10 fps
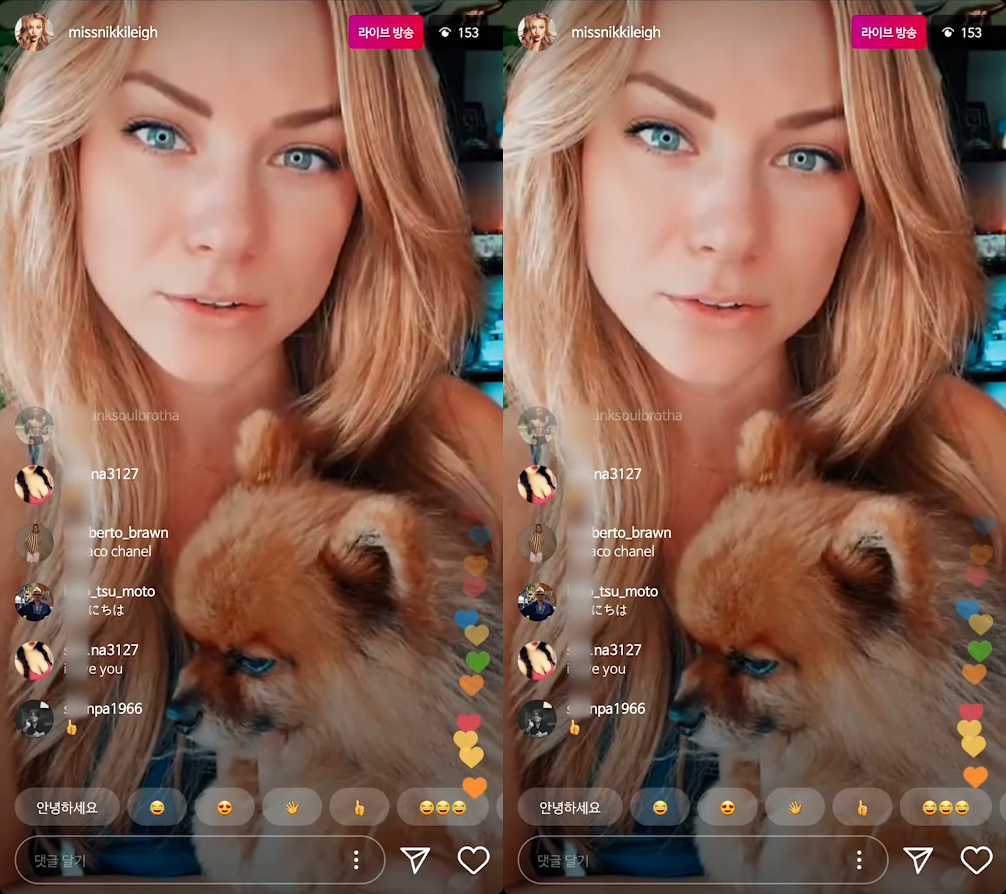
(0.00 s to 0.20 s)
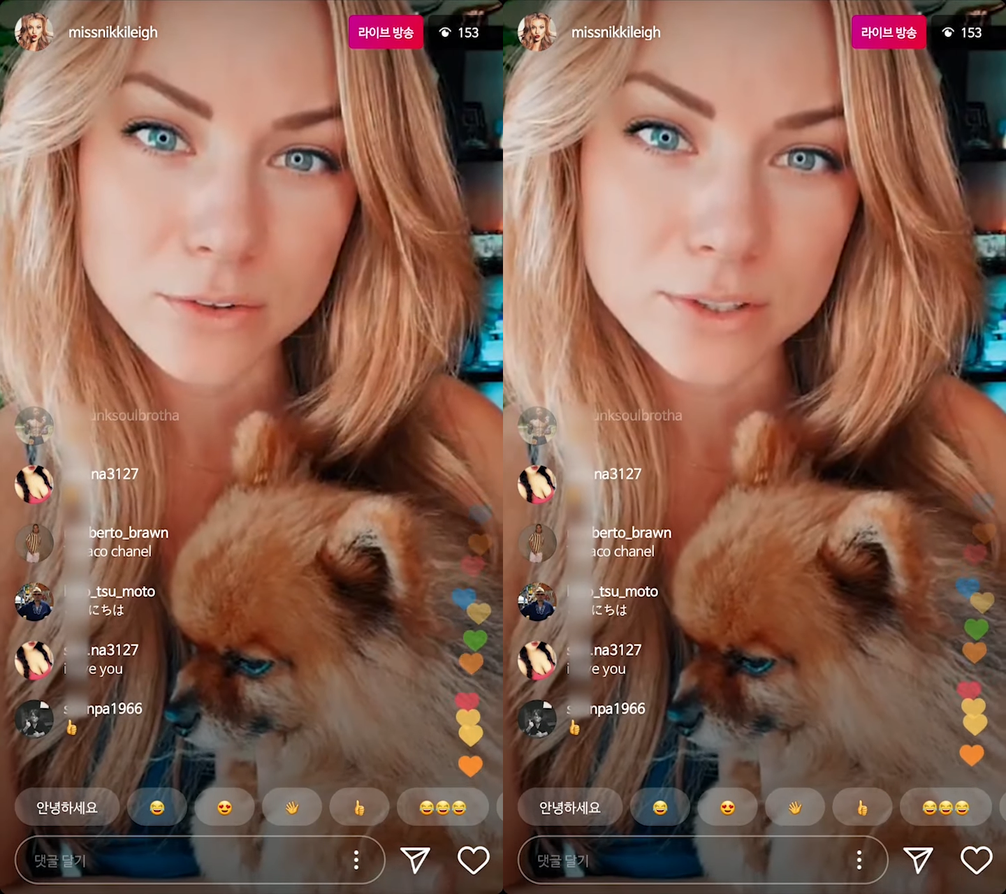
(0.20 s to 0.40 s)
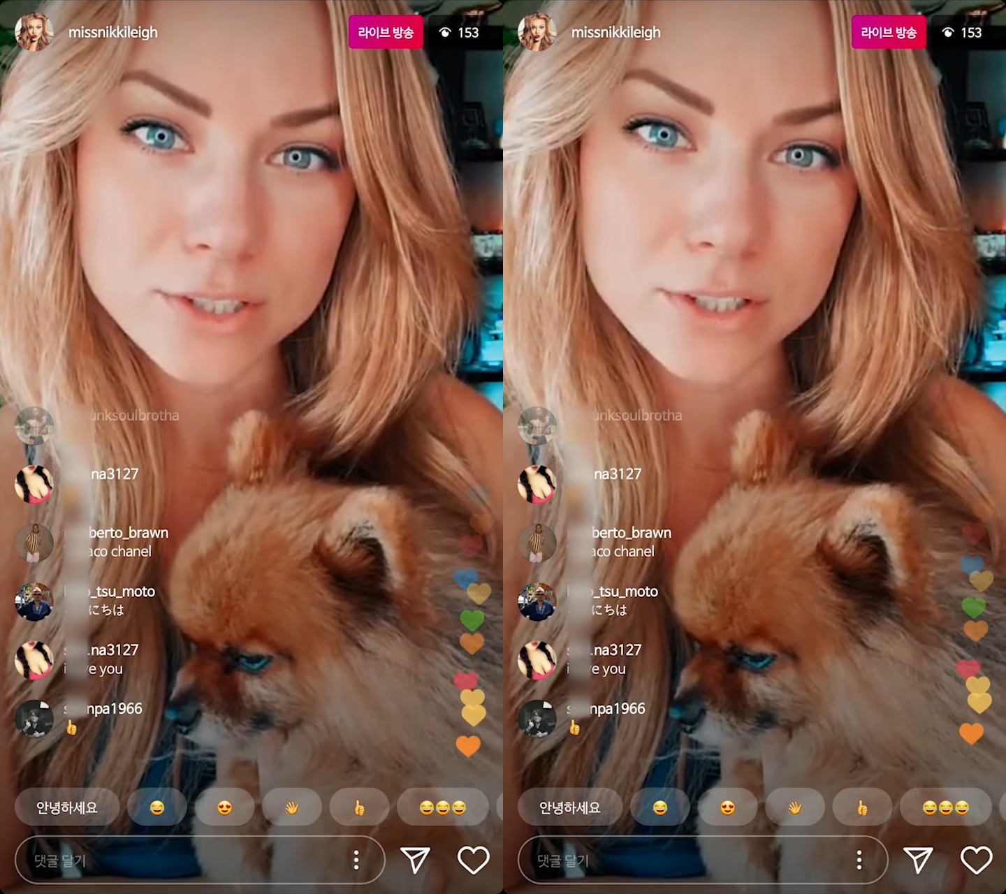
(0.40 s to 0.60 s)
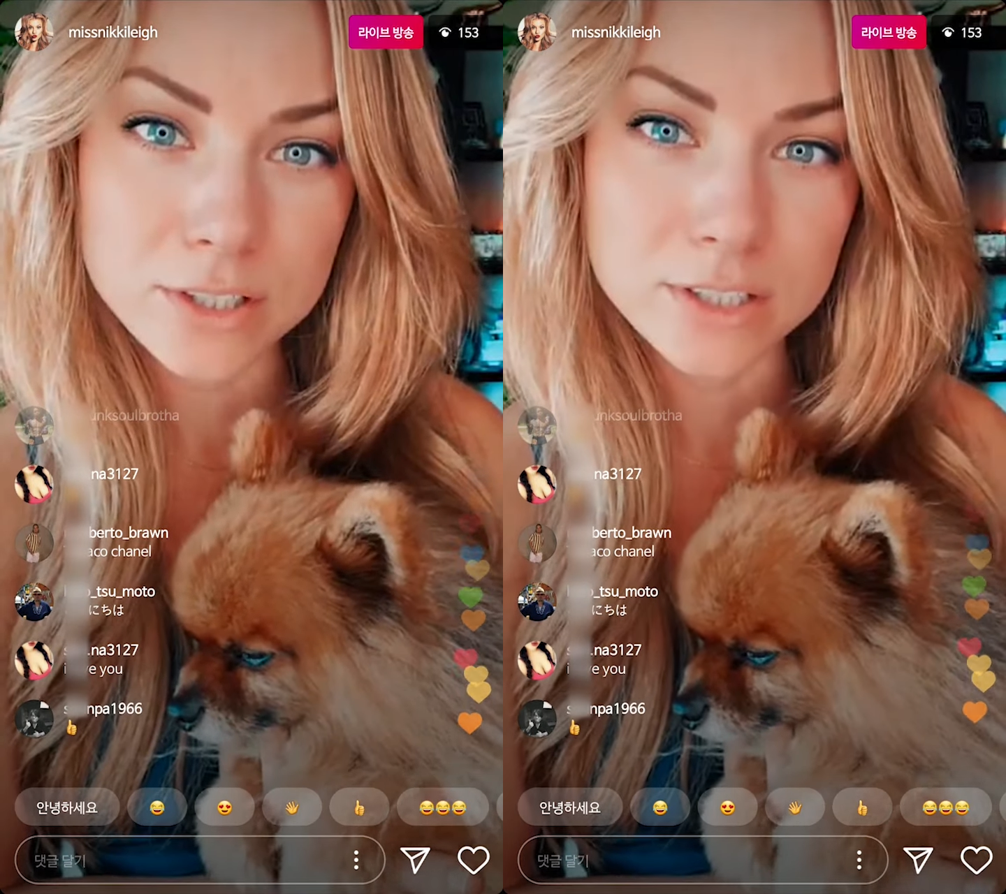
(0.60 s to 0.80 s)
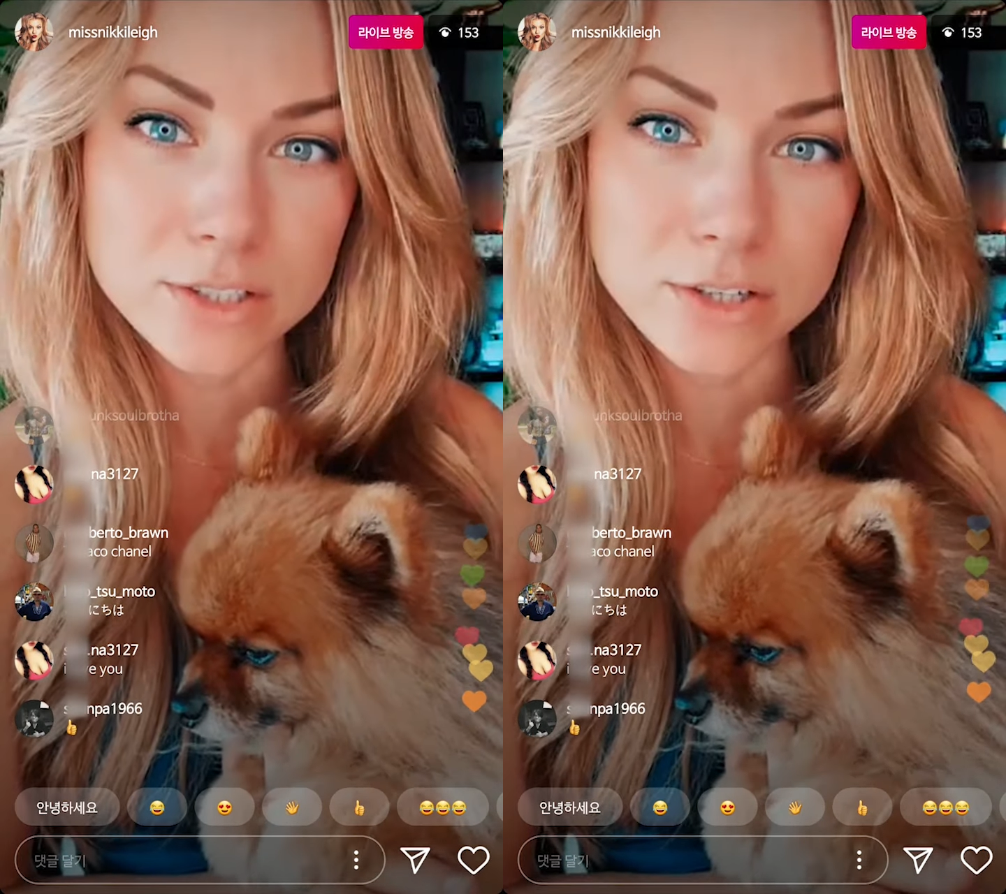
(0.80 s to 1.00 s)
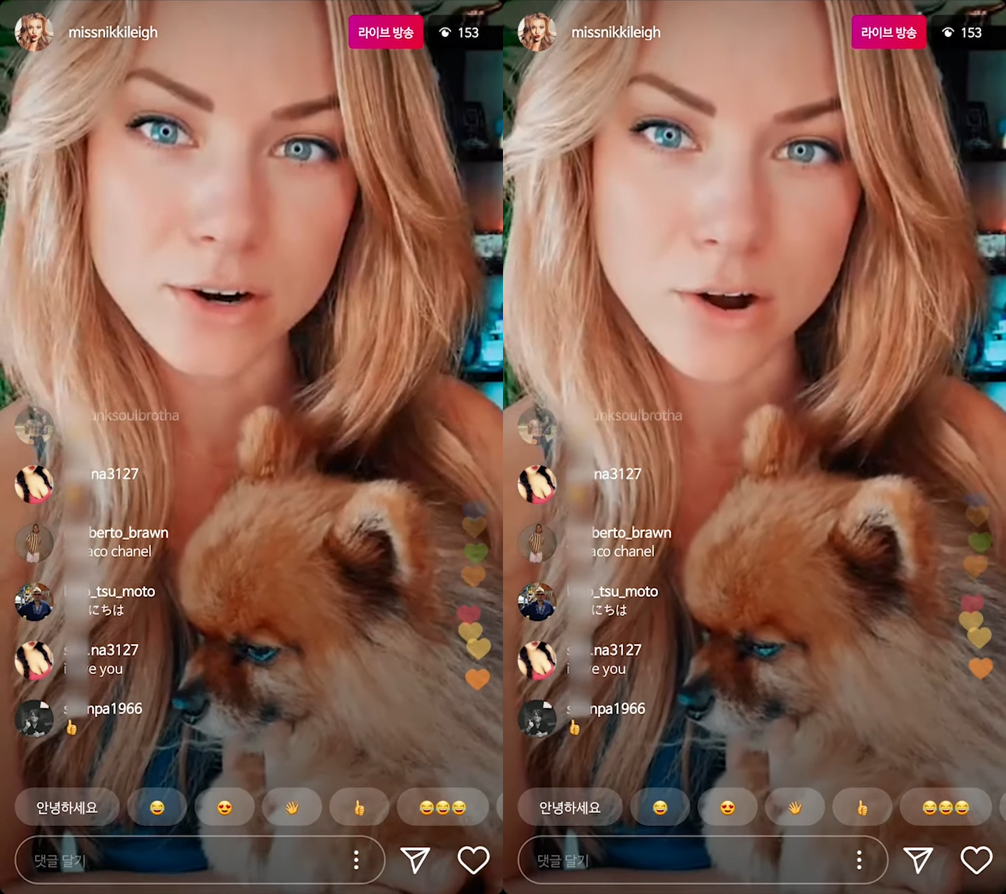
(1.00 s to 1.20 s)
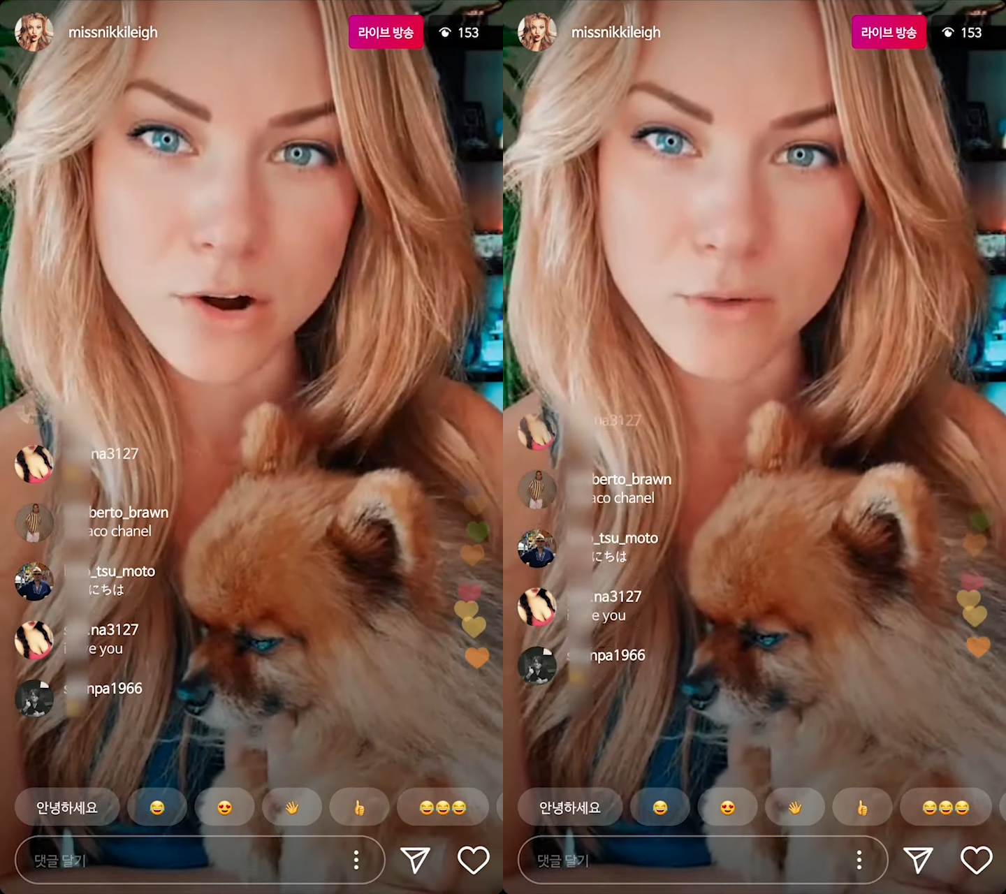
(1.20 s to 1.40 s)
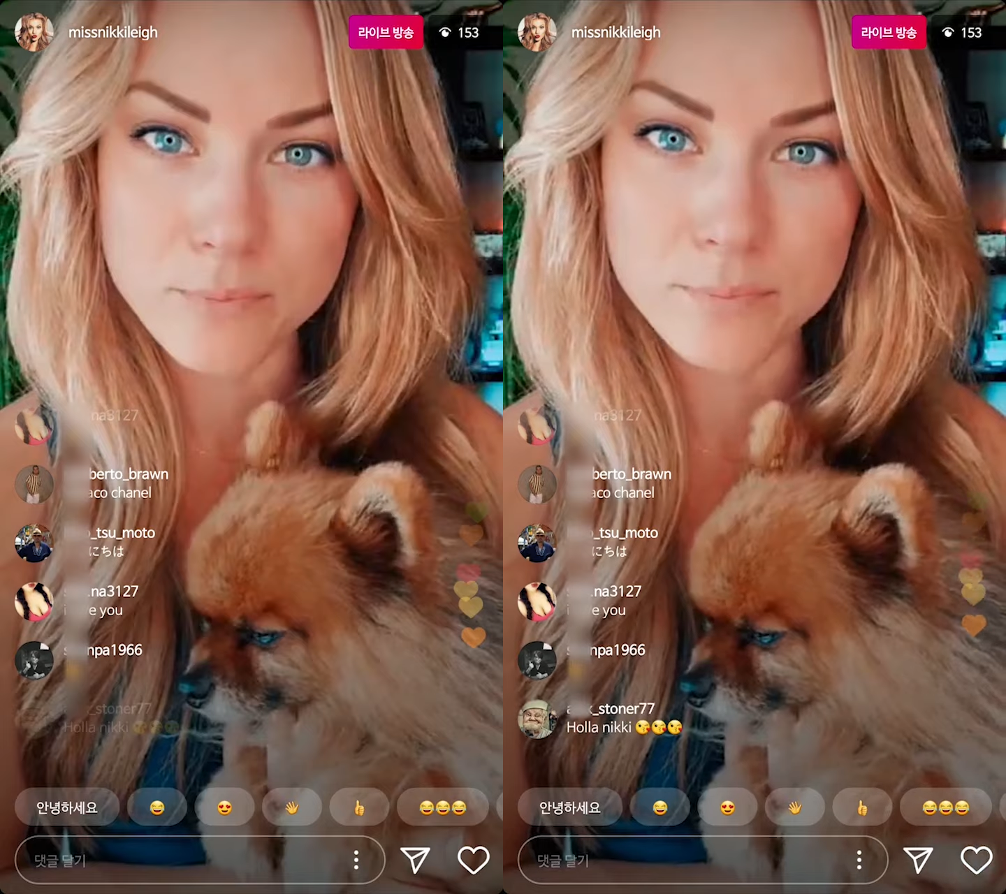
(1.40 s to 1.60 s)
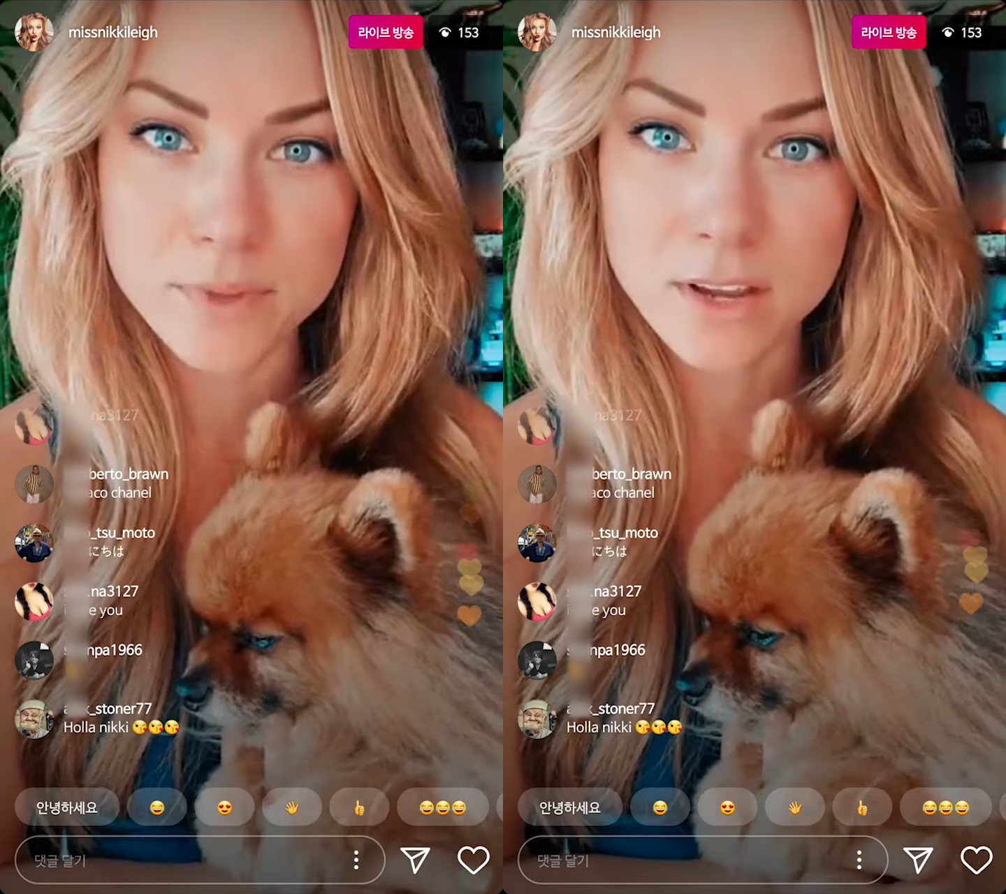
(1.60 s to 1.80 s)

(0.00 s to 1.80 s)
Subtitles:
to your home.